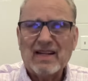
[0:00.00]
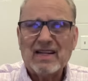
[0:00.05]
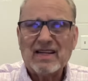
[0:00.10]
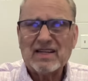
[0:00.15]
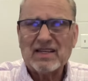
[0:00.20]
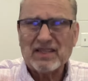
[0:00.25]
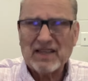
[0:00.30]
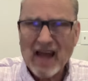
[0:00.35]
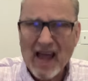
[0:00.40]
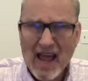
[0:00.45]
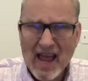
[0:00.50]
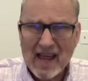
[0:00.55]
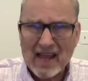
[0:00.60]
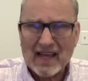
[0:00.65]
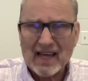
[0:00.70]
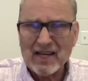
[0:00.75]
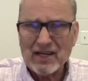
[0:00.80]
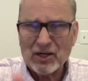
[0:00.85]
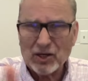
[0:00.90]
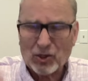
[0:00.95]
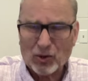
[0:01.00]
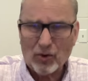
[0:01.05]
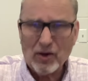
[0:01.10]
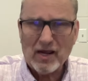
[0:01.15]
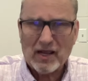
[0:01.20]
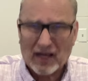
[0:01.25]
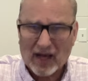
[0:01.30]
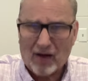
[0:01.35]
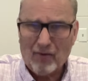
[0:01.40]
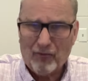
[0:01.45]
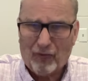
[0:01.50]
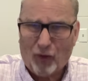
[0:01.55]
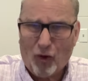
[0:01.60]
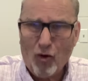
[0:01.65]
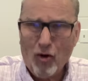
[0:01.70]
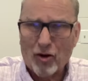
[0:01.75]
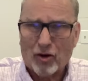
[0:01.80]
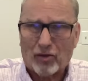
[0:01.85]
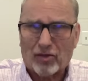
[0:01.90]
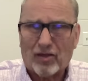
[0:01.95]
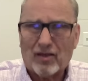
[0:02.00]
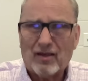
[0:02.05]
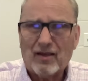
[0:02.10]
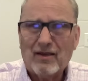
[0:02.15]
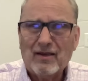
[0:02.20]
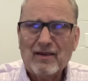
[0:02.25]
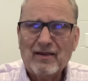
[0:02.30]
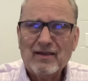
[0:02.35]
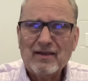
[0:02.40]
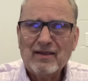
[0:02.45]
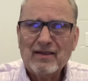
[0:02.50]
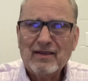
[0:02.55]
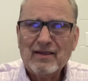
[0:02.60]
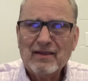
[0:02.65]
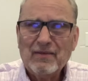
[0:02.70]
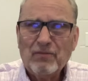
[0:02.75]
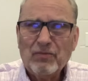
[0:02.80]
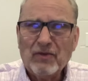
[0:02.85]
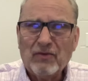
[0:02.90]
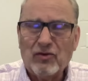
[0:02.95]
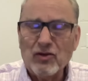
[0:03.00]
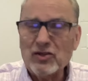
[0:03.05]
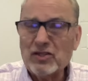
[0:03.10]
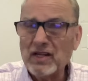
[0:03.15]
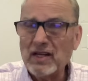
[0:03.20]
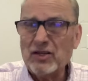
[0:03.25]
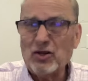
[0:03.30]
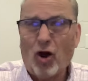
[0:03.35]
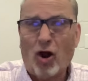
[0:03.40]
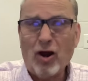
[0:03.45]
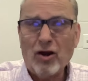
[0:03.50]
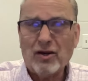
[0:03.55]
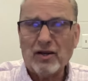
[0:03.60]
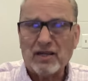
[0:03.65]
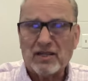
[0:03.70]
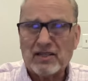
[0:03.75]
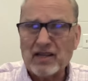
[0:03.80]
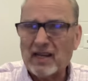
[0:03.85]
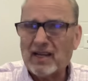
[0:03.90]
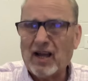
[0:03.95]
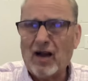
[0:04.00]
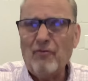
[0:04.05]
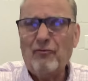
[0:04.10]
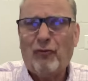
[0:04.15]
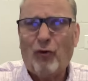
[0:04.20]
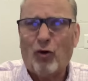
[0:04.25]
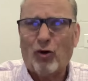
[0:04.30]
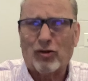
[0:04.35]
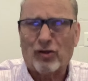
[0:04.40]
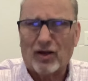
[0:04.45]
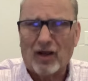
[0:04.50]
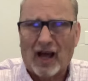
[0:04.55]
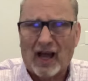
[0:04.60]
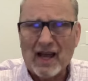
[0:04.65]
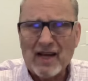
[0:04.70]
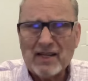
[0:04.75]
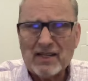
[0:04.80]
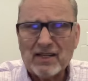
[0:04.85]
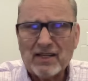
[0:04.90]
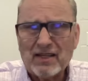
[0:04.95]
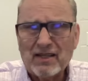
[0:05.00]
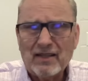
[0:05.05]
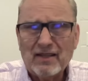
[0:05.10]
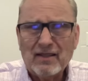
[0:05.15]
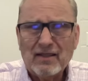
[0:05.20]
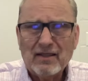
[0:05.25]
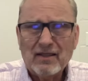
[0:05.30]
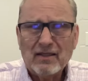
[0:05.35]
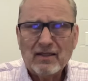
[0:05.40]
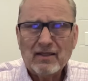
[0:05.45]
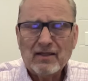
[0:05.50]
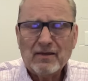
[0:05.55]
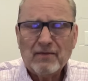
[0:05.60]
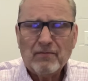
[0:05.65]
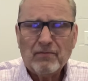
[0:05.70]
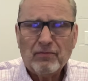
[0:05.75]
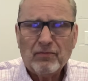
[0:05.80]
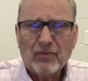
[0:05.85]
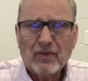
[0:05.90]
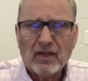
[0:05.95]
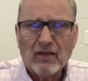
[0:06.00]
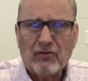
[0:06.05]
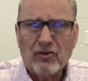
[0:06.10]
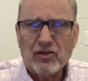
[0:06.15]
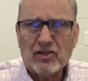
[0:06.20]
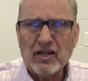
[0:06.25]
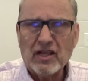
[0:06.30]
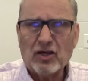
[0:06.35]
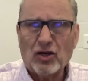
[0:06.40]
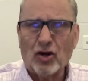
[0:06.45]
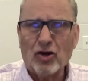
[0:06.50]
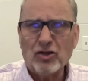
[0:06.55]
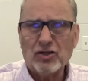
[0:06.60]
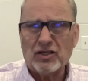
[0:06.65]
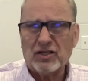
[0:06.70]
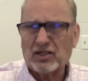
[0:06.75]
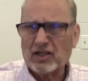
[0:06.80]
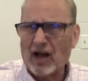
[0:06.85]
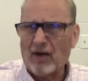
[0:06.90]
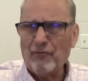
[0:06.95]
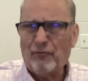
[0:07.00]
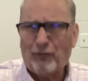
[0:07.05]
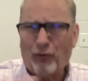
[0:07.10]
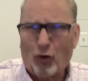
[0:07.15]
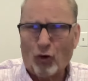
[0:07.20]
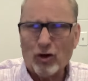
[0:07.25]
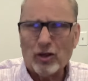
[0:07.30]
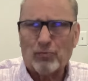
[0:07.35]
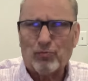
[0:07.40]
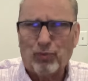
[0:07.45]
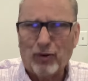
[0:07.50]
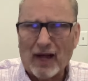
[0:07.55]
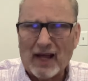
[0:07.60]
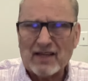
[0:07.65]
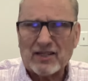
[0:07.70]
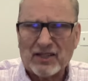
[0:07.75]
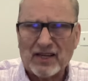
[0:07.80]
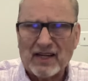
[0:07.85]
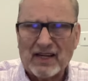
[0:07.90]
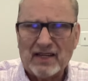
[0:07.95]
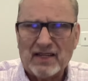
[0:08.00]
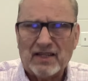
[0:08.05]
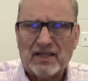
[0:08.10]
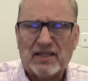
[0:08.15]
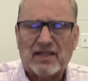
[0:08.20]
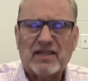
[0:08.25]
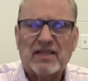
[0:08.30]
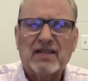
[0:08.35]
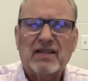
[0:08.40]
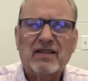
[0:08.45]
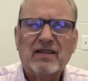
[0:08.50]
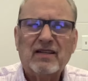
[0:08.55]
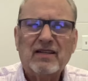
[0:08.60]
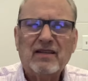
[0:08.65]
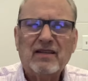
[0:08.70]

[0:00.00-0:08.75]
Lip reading: Say and decree, come forth. If you see darkness, say, come forth, light. If you see curses, come forth, blessings.